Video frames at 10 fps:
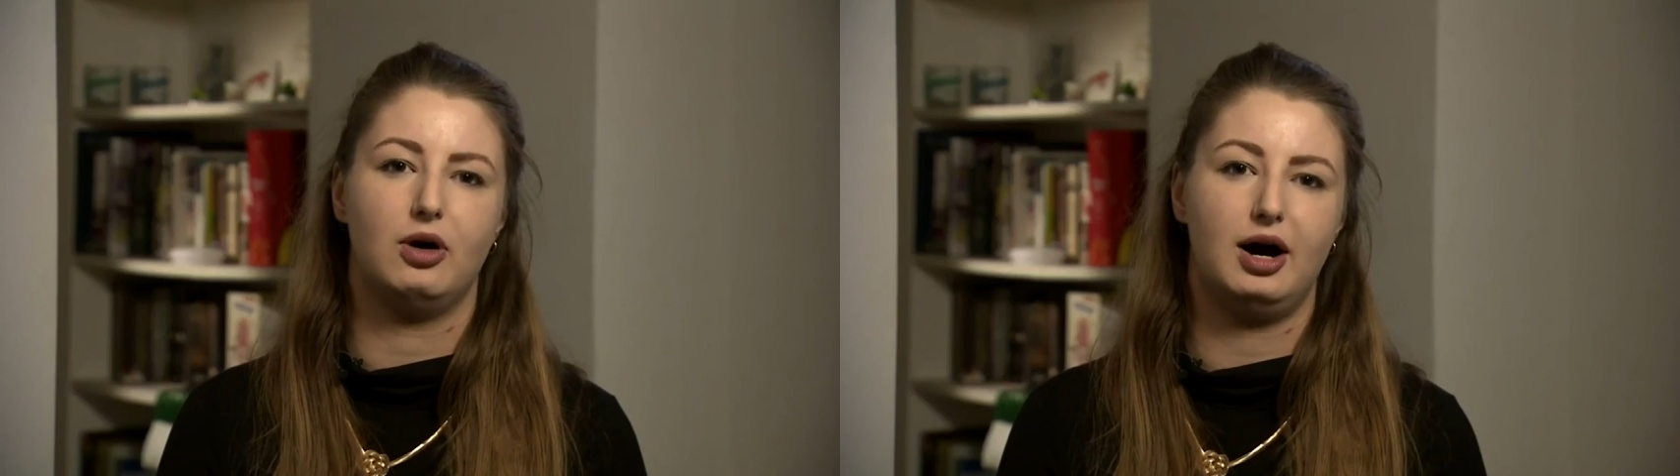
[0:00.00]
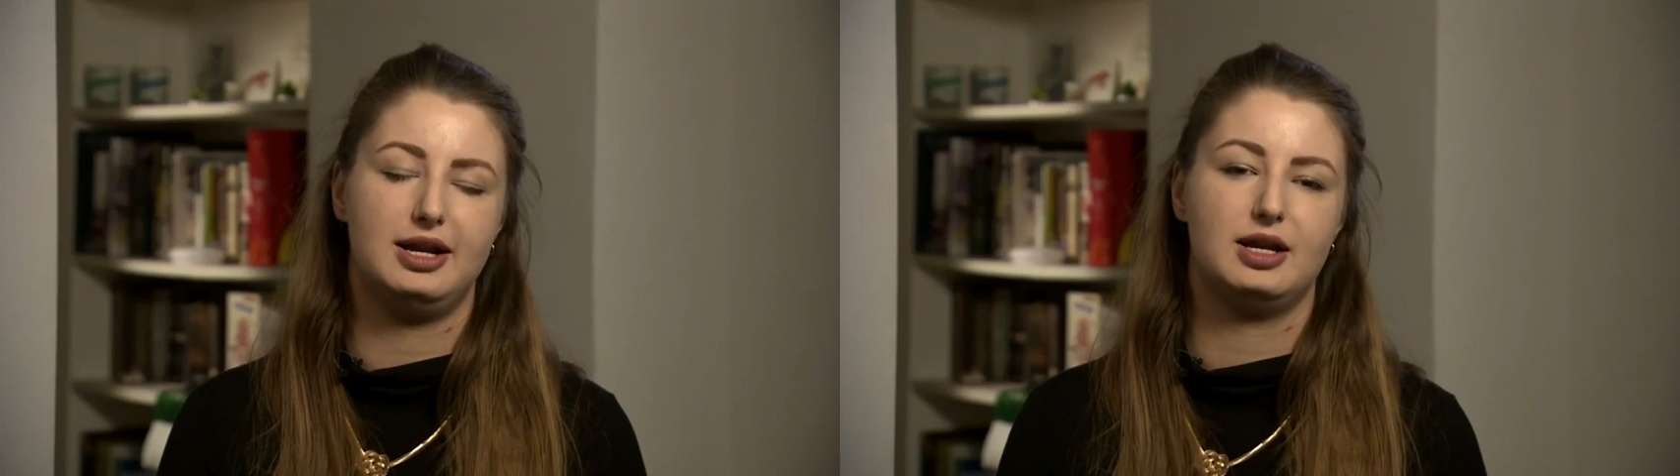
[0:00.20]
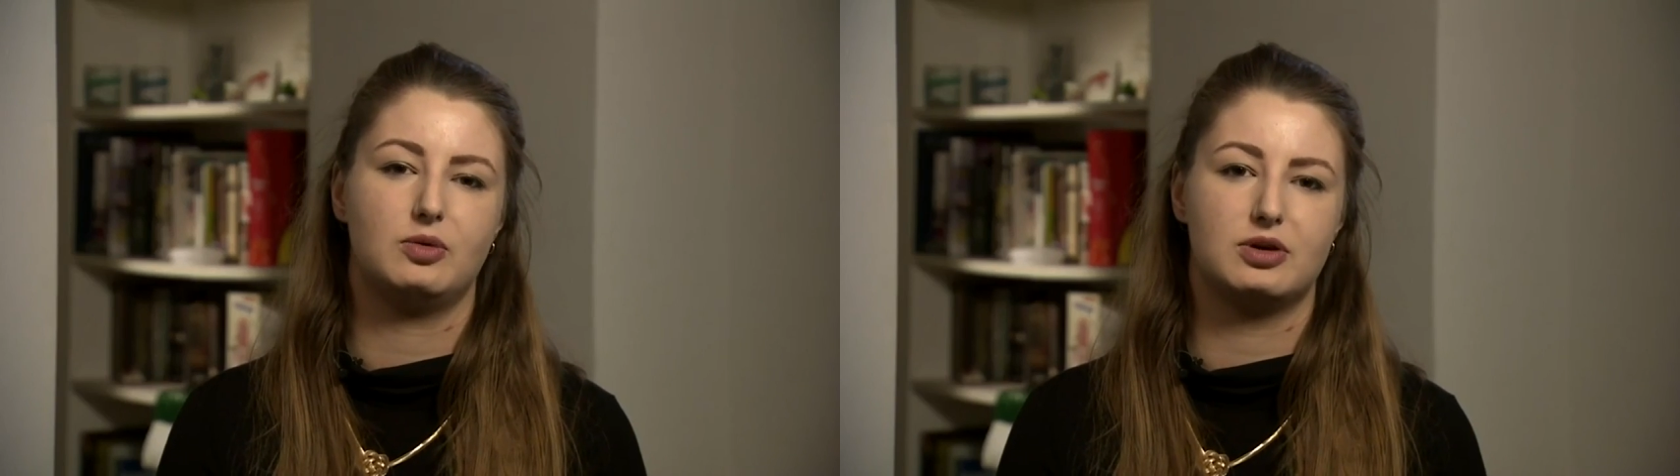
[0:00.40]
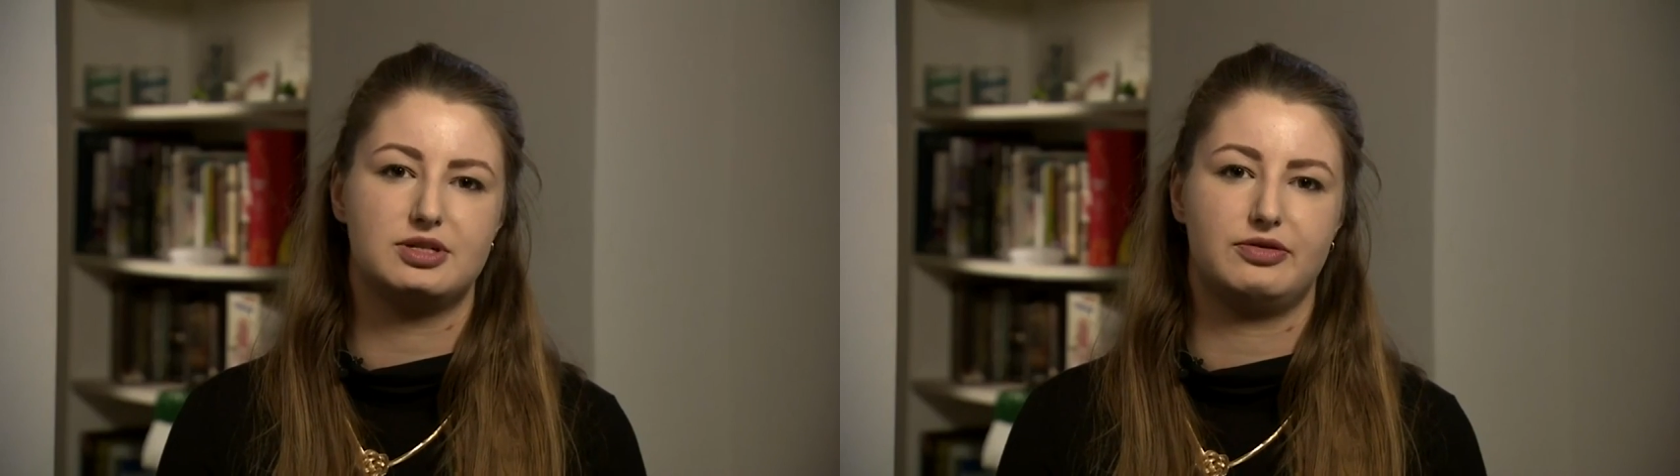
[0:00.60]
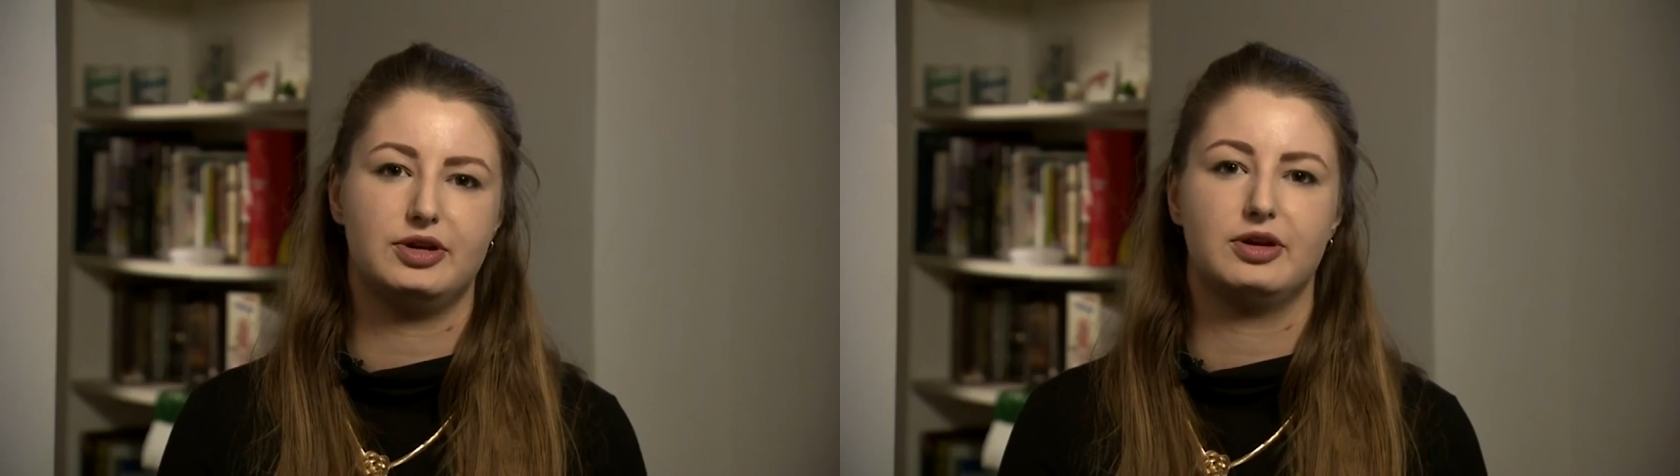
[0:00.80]
I didn't want to
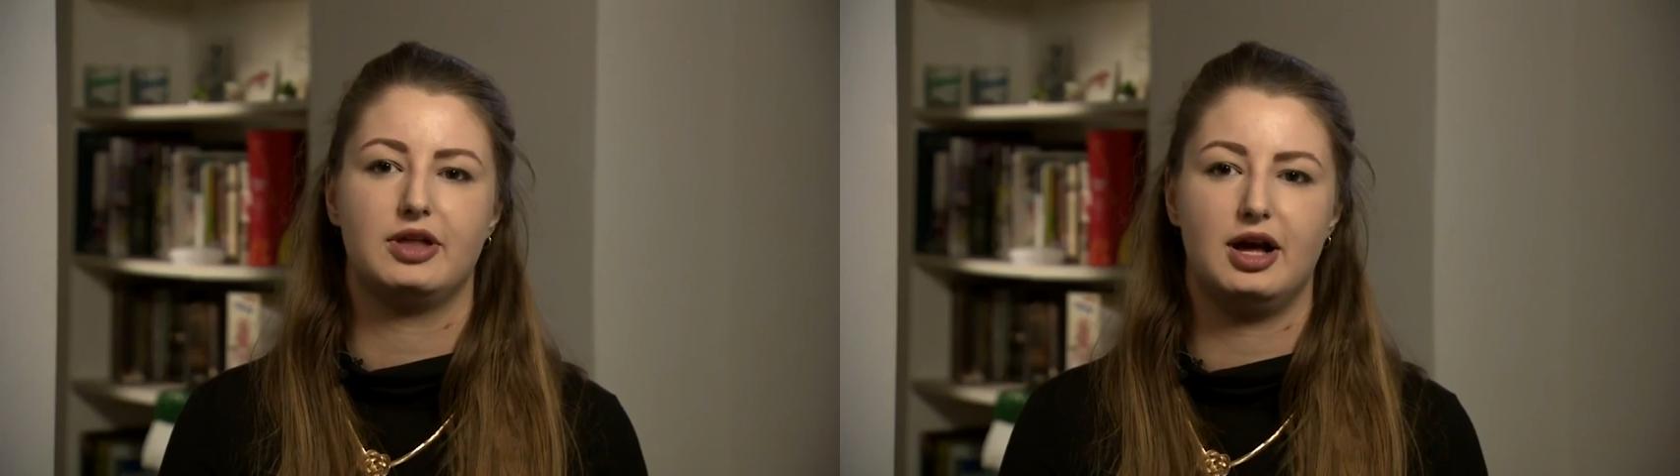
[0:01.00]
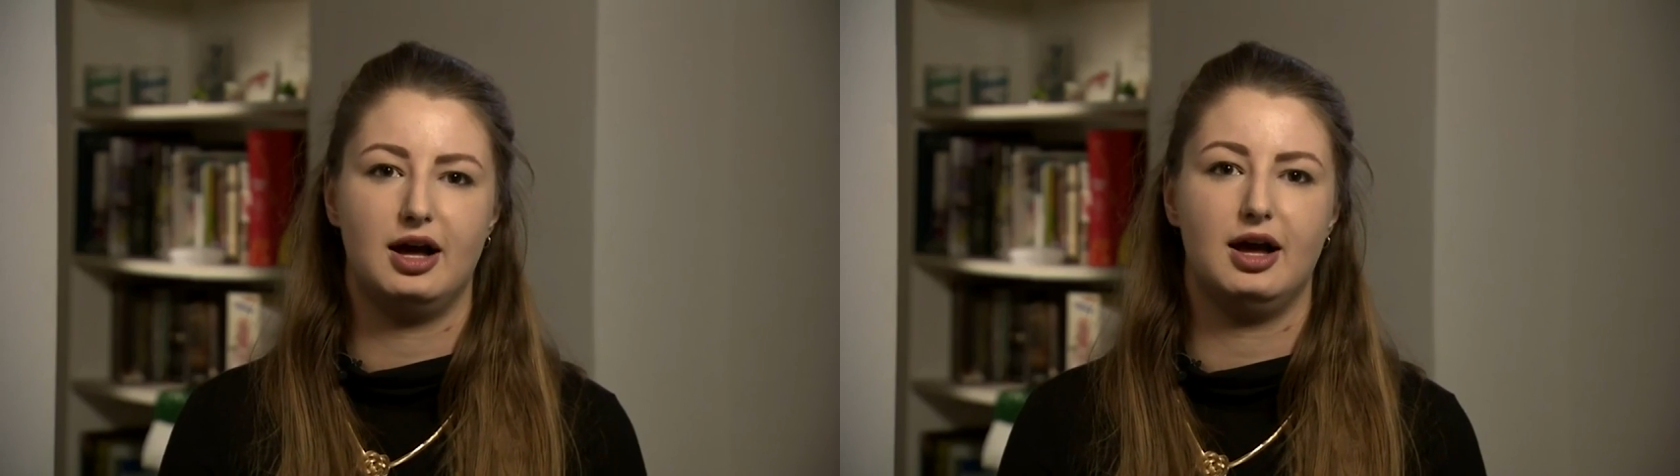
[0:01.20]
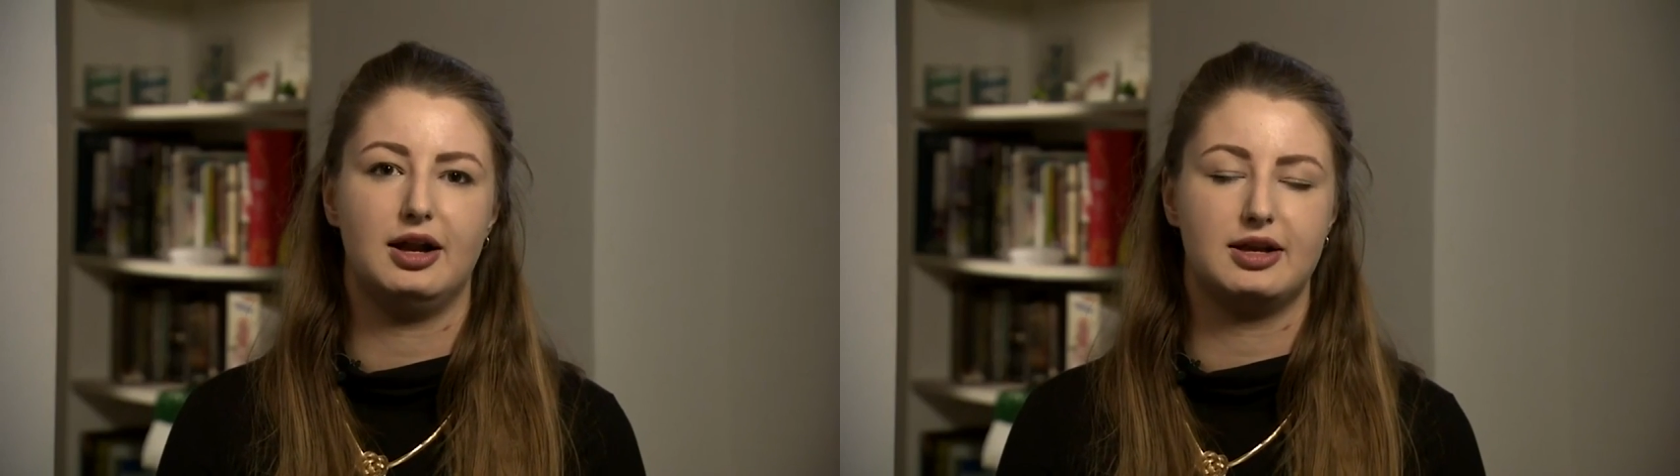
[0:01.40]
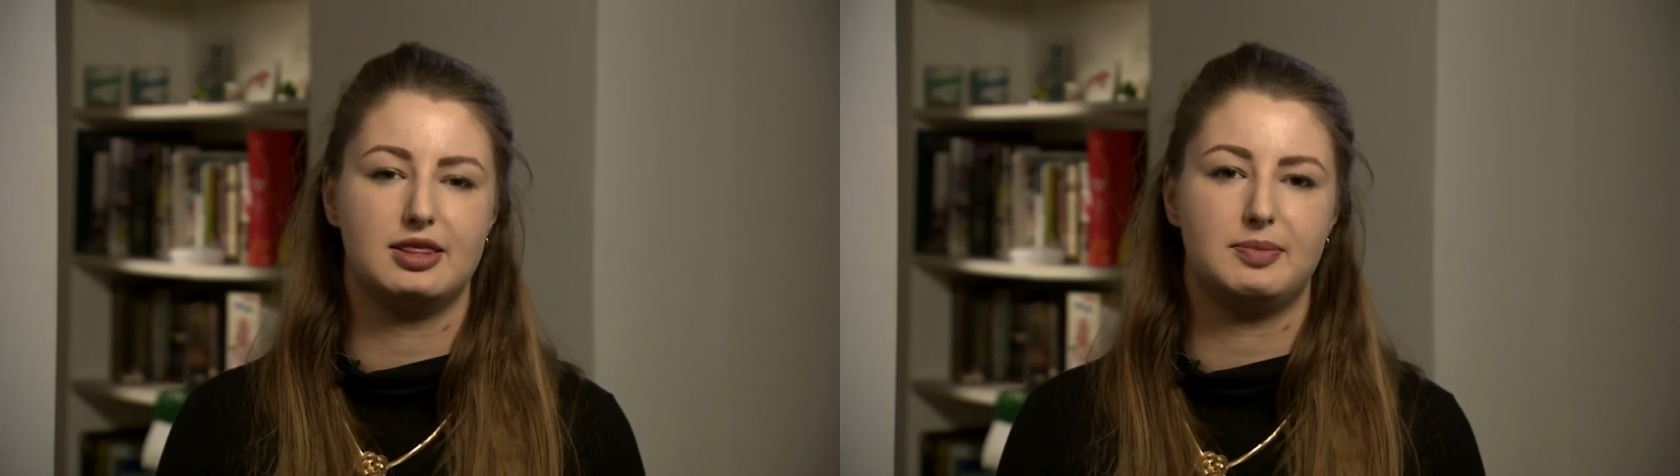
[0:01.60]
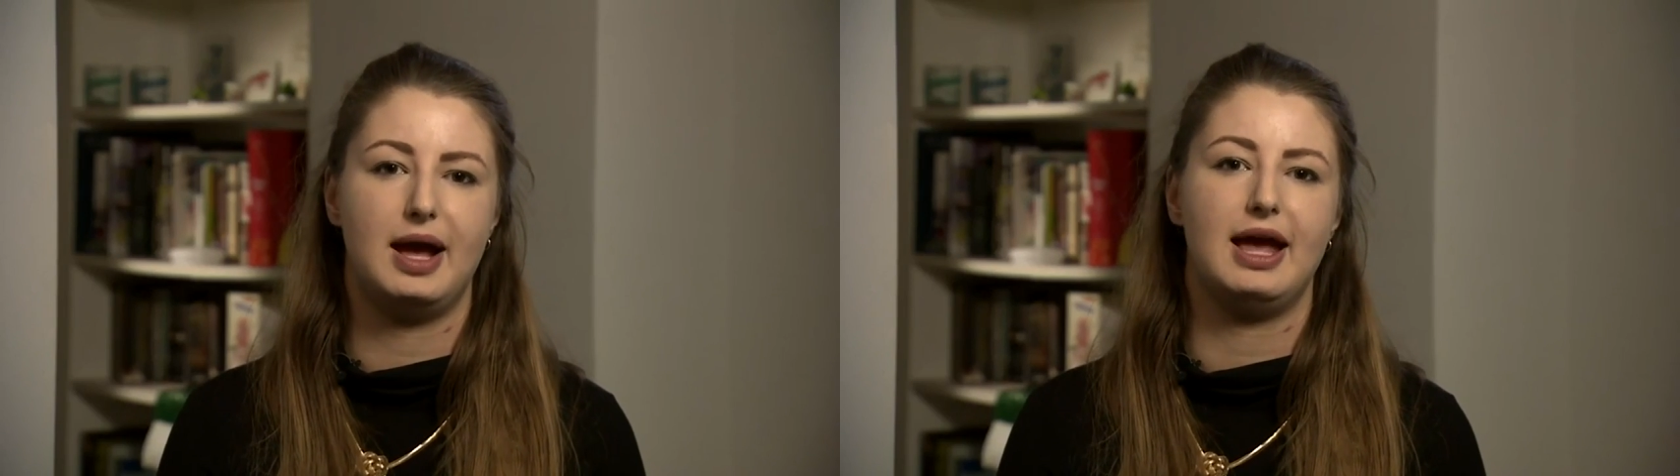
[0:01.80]
feel the hurt and
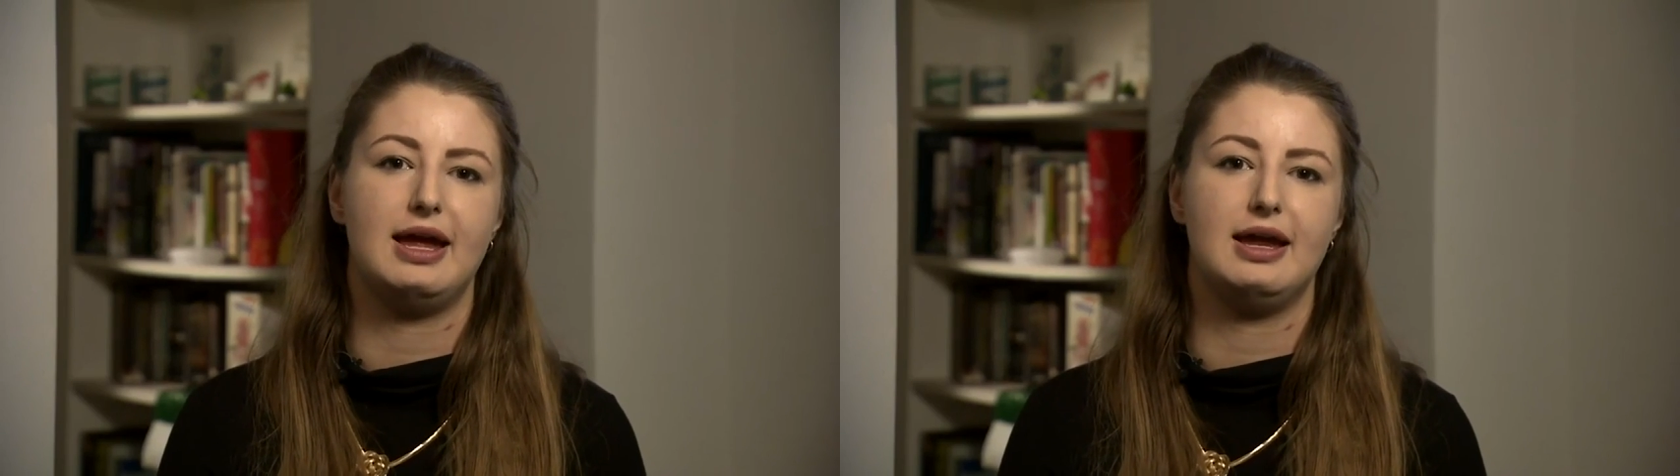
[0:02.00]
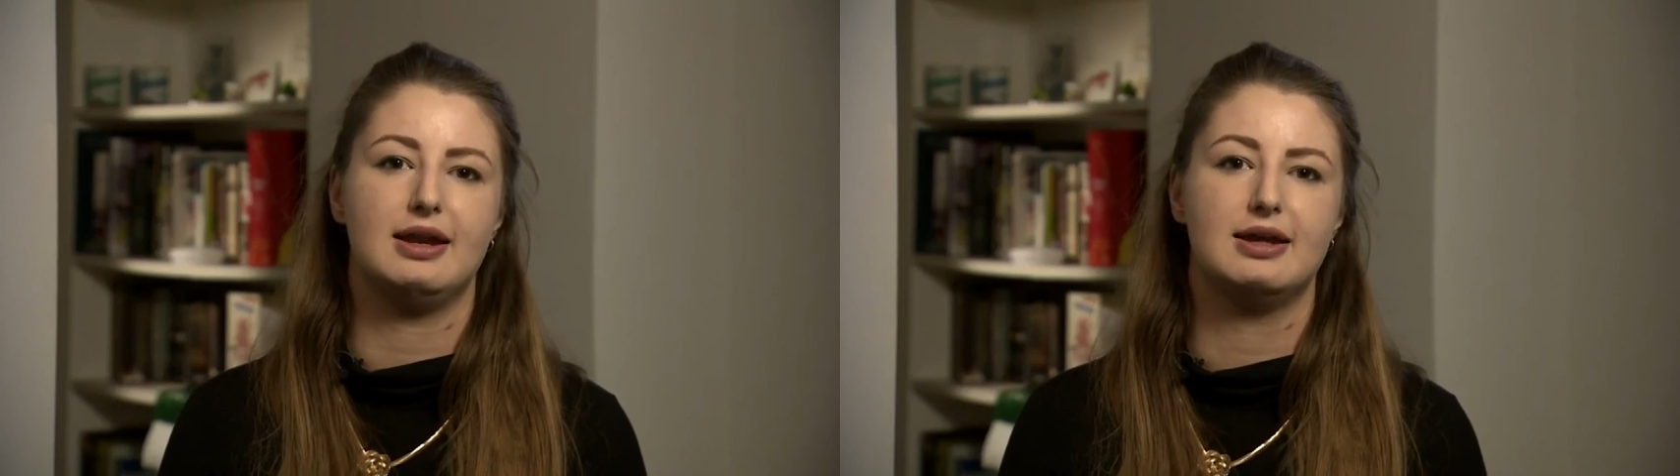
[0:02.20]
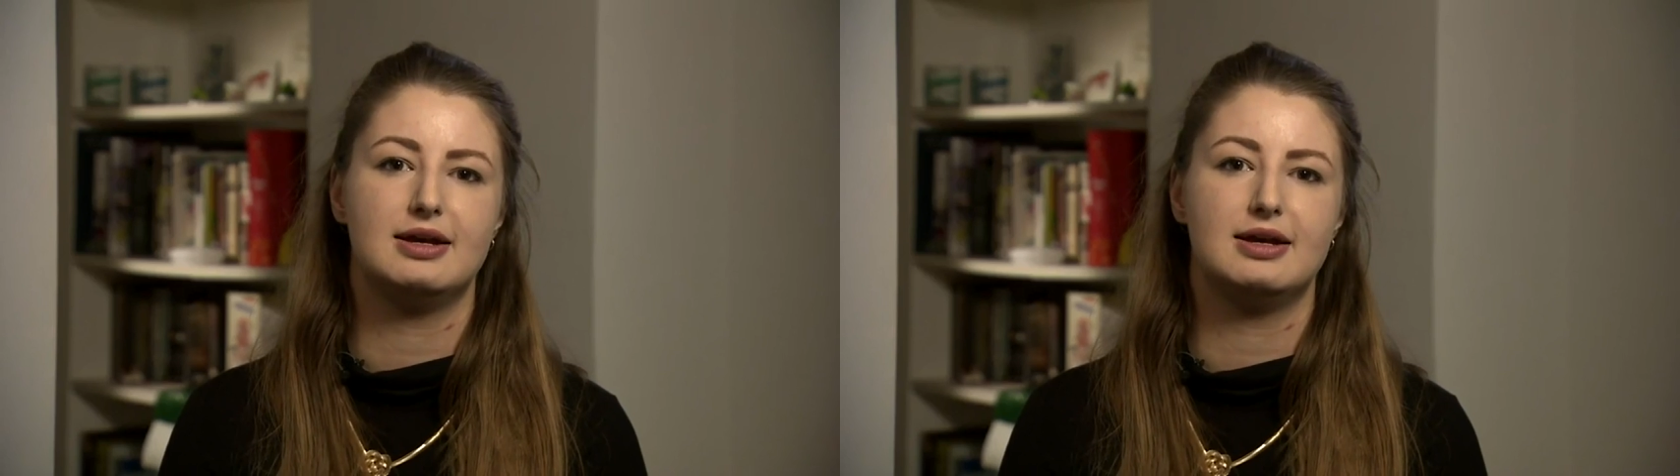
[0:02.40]
the pain